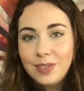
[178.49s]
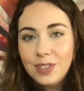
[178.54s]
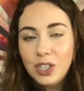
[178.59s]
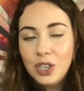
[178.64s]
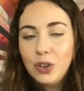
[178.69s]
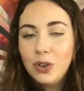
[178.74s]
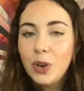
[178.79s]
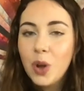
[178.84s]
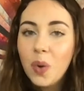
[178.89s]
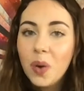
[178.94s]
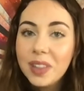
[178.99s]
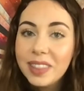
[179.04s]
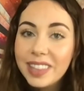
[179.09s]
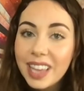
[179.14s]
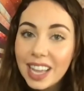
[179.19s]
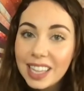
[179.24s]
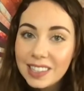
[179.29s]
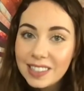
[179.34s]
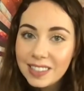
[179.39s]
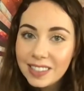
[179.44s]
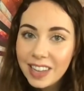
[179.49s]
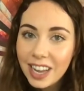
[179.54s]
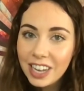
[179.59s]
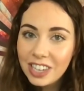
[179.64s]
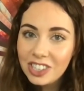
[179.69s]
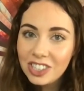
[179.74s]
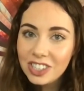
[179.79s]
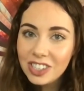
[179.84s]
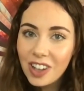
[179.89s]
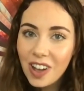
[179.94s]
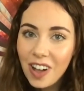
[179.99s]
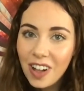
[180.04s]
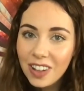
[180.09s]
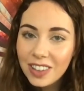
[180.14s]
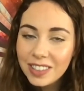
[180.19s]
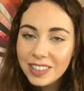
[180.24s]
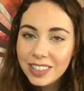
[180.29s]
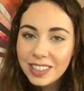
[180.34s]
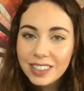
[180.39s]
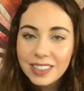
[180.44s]
Do you know what that stage is
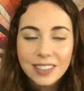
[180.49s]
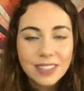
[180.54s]
called?